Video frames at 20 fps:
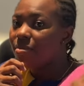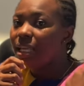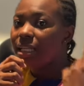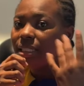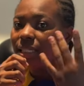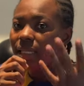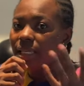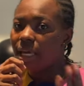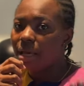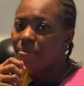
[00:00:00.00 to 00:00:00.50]

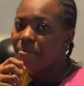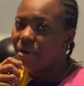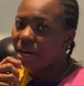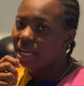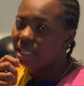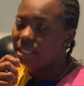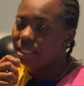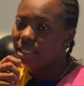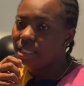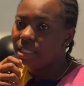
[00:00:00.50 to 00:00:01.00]
Ticket
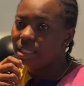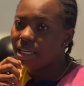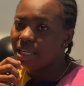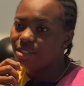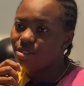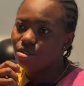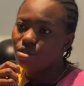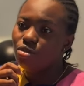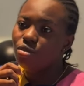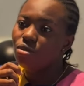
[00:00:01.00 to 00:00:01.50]
prices,
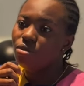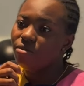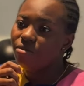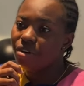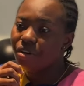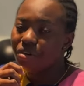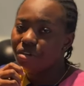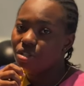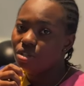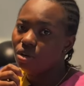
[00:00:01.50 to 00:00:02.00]
as you know,
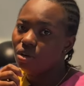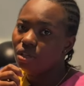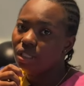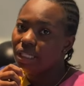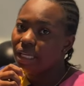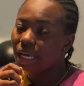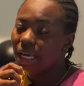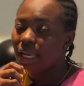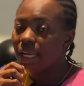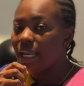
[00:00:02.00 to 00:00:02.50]
varies on
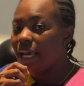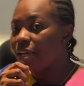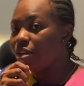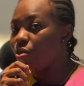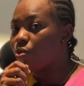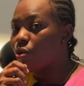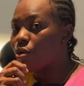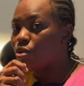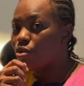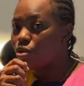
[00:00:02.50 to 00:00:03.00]
the airline
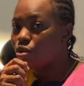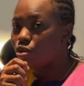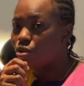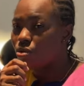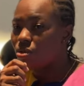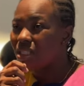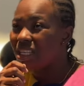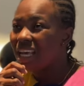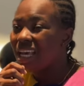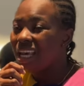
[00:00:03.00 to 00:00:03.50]
you want to
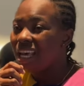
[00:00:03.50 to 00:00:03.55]
choose